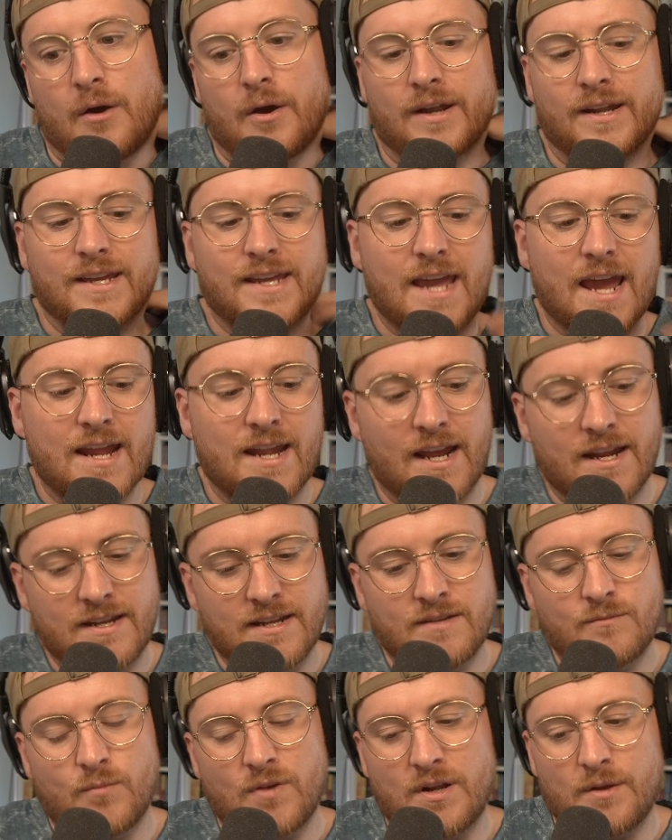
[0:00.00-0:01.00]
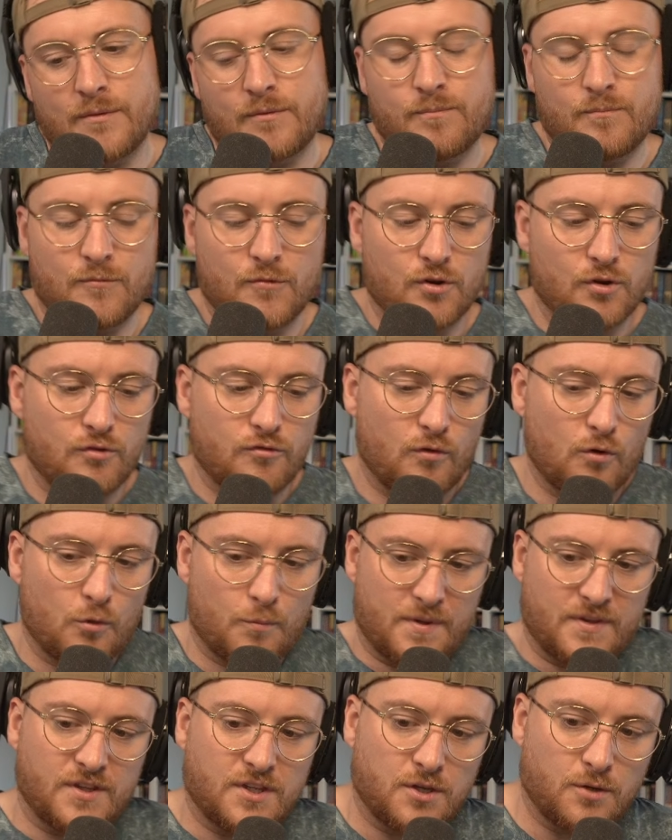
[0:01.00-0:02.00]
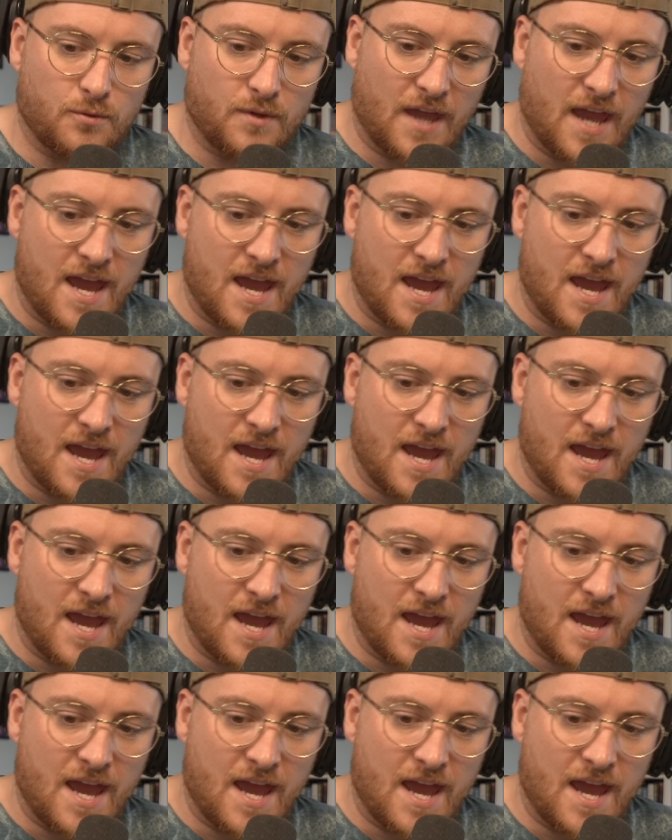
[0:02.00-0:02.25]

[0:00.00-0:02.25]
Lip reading: And again, I did when I grew up in the UK.